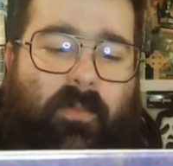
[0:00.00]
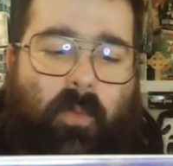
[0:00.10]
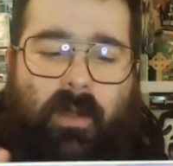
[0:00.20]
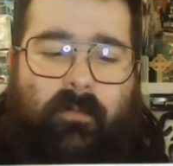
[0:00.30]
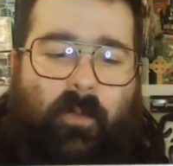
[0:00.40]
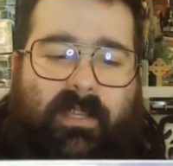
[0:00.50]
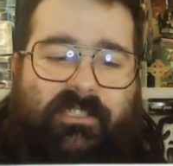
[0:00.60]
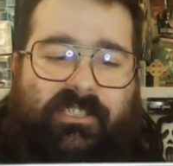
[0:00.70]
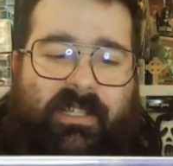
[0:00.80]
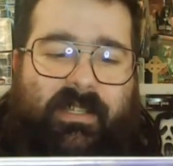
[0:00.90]
one of
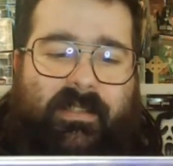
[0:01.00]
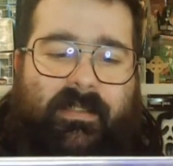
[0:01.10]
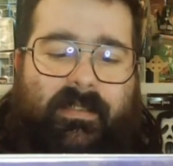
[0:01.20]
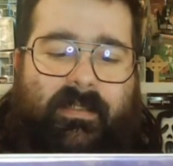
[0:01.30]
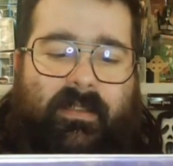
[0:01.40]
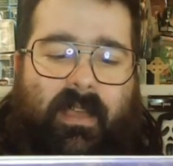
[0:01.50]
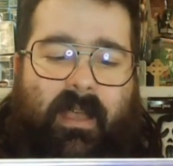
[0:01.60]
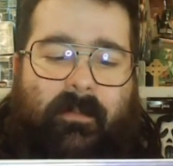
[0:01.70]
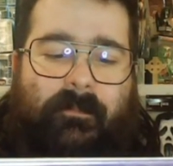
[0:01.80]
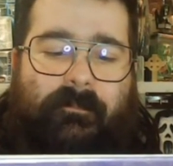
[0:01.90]
which is
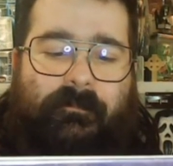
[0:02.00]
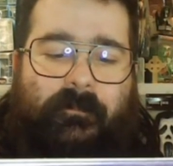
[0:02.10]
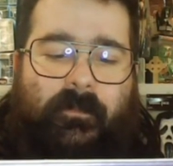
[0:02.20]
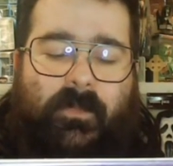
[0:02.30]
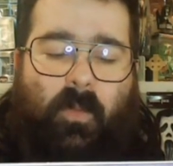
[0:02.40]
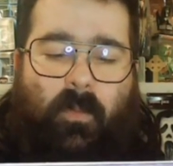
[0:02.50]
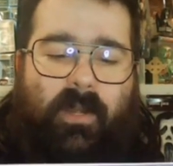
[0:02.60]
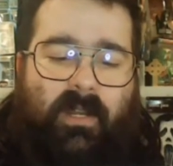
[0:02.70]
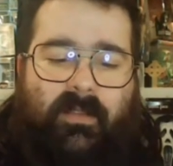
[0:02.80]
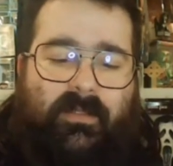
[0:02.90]
what we're
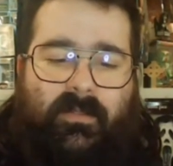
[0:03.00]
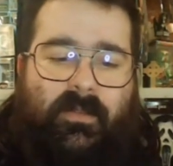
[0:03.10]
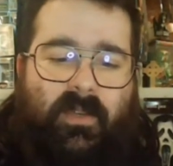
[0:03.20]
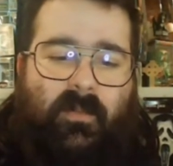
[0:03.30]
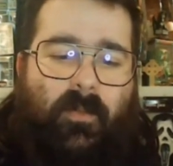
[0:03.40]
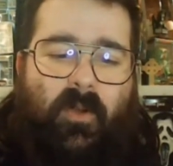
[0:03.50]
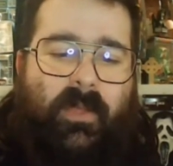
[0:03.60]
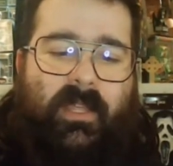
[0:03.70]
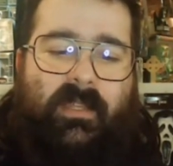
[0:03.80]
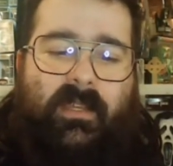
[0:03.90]
going to listen to here in a
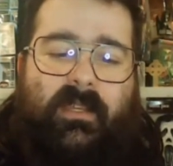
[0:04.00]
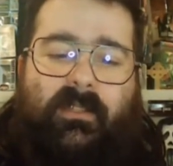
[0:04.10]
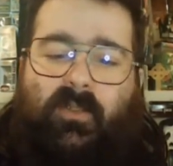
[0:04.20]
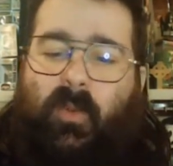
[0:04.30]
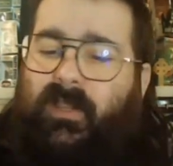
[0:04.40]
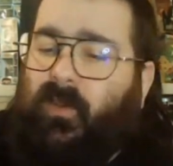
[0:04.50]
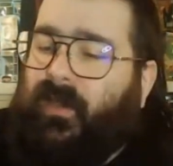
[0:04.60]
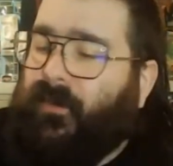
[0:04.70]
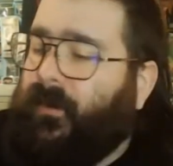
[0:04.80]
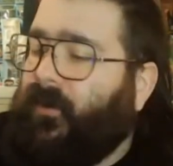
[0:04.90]
moment. 2023